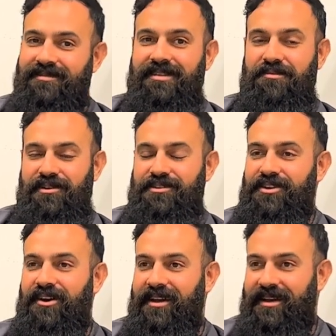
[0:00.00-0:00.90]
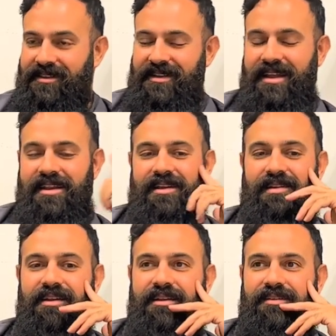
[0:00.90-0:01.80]
that we were starting? And, and then
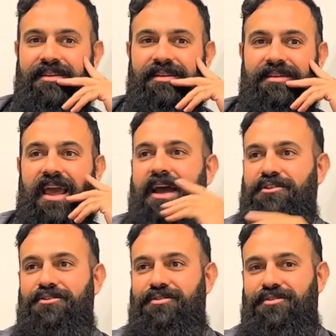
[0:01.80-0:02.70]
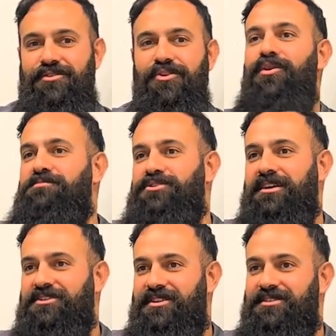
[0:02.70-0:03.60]
it, they had no
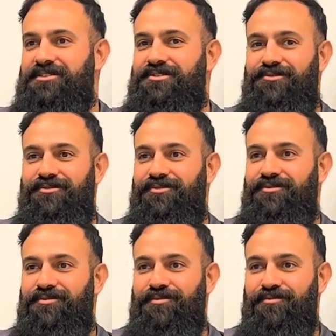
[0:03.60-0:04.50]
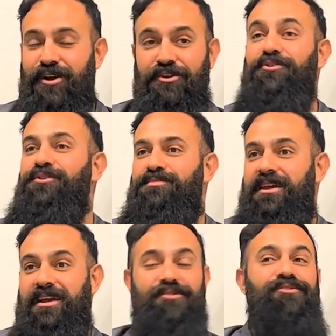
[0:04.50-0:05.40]
objections to what could
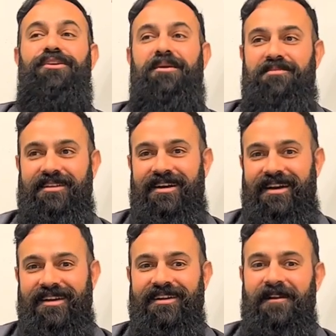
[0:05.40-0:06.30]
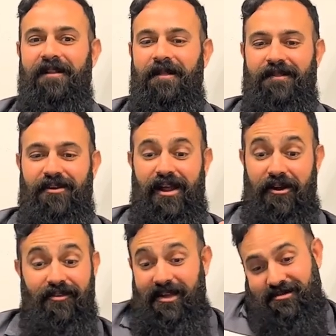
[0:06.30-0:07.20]
be and could not be done. they were like,
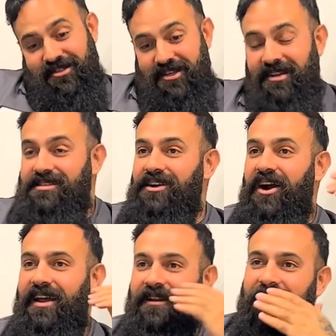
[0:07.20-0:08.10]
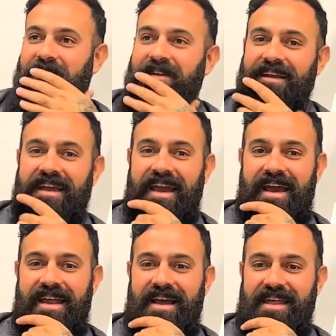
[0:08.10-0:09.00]
oh, let's get started.
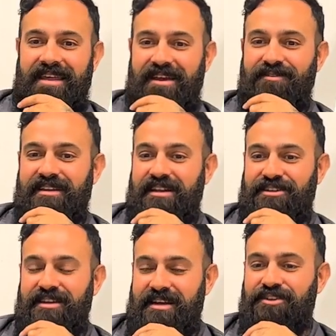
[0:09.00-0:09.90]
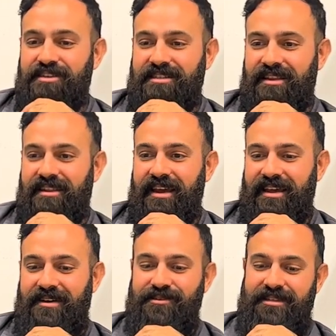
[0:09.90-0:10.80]
And I think it was an interesting thing.
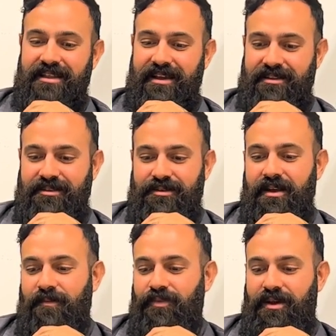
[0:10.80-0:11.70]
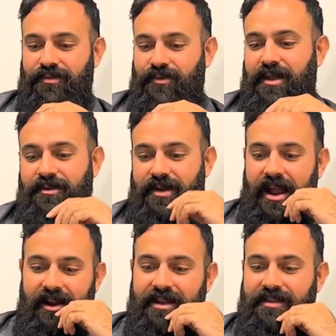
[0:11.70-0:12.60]
It was that like these the
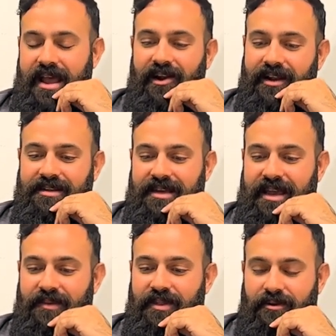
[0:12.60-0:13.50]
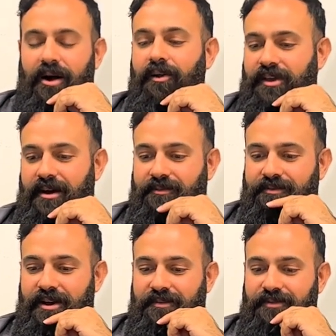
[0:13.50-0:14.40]
early early team, they're all young
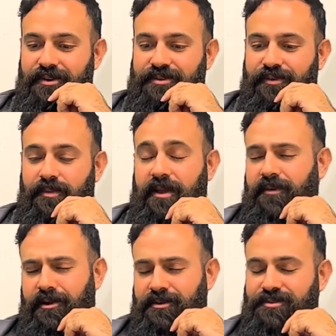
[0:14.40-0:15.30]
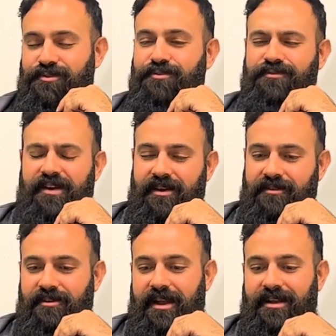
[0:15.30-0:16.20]
young folks from like very good schools, very
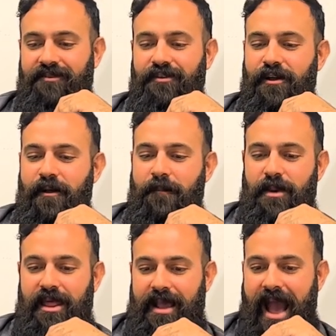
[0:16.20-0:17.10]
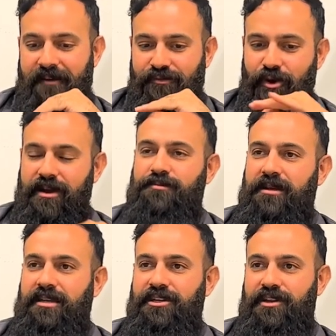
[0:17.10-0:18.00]
creative, but like have no
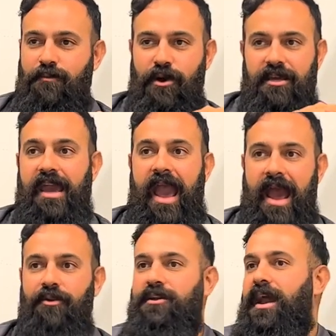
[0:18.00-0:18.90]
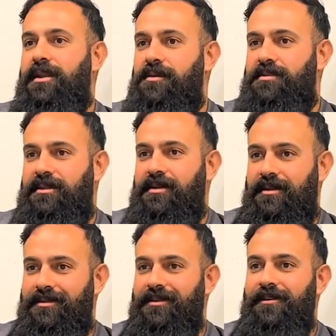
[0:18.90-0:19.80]
expectation of what can or cannot be done.
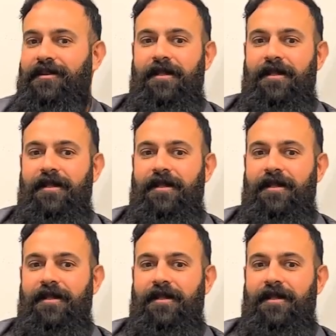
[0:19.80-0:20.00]
Mm.